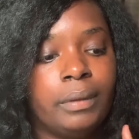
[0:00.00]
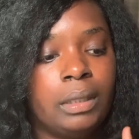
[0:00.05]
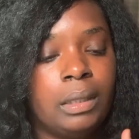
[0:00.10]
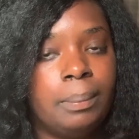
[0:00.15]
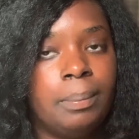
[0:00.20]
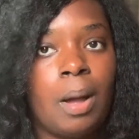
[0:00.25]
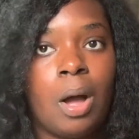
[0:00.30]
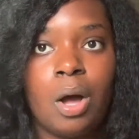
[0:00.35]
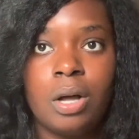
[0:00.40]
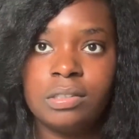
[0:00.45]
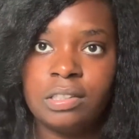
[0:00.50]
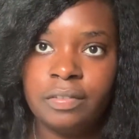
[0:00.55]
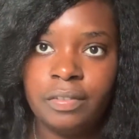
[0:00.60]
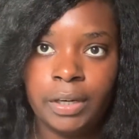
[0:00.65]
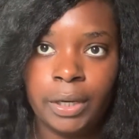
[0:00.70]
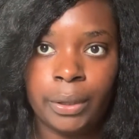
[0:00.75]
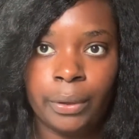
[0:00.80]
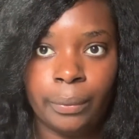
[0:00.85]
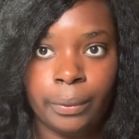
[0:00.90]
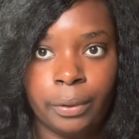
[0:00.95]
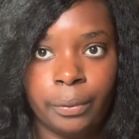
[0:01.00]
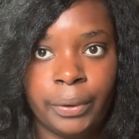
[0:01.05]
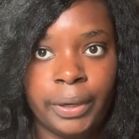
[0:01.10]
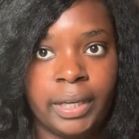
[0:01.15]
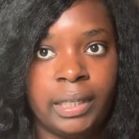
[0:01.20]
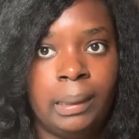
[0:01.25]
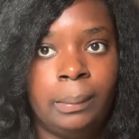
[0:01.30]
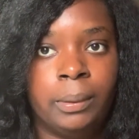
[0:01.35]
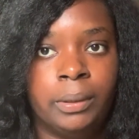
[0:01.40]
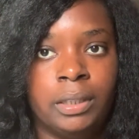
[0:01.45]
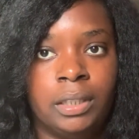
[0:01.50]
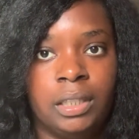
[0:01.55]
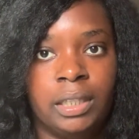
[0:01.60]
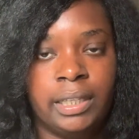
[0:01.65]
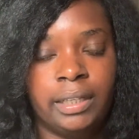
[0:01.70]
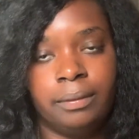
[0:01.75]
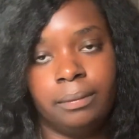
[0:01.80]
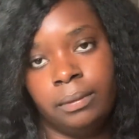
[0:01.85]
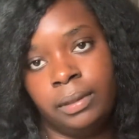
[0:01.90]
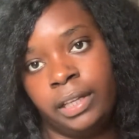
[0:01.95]
pause the video real quick, and I'm gonna
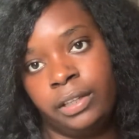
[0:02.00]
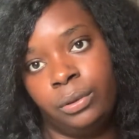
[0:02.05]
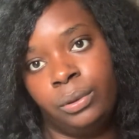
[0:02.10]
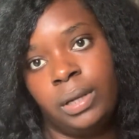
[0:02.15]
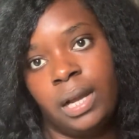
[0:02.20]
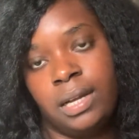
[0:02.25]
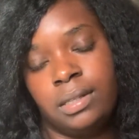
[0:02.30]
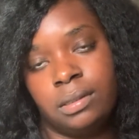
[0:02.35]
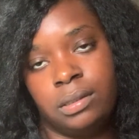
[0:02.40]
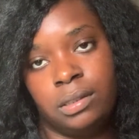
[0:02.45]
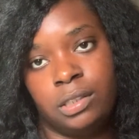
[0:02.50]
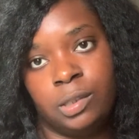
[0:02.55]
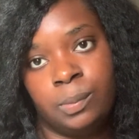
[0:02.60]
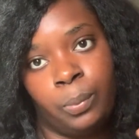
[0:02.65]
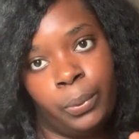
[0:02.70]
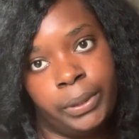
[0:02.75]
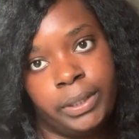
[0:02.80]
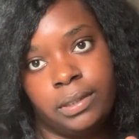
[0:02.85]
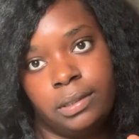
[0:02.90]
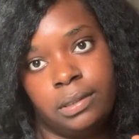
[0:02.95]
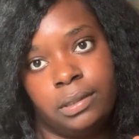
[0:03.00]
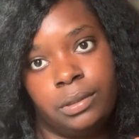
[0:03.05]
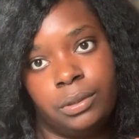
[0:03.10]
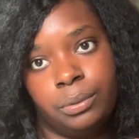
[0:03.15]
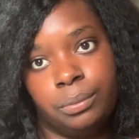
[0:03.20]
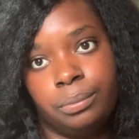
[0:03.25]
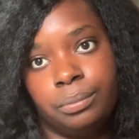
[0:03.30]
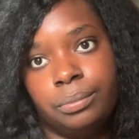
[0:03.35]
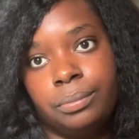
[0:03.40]
let you guys see this point system.